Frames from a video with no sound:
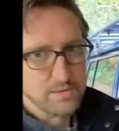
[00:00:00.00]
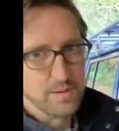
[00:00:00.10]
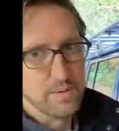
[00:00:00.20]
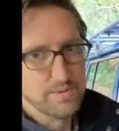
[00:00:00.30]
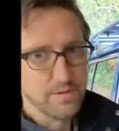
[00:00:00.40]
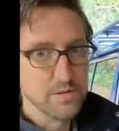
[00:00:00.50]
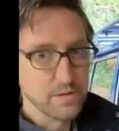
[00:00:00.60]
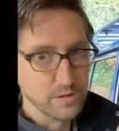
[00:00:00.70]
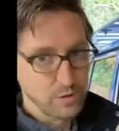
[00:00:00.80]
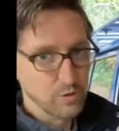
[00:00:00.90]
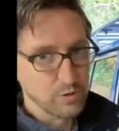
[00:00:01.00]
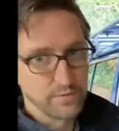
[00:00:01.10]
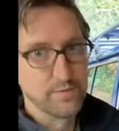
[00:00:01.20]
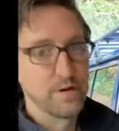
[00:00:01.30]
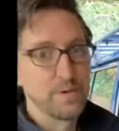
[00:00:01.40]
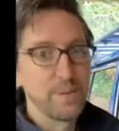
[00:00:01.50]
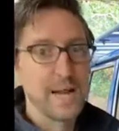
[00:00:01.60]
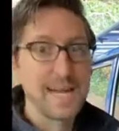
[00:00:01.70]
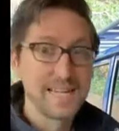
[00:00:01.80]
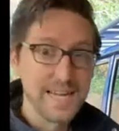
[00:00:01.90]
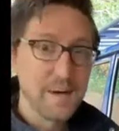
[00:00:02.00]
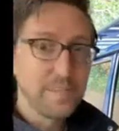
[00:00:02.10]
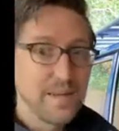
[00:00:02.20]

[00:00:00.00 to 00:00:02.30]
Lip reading: So I went for the controlled flow, but I did not pay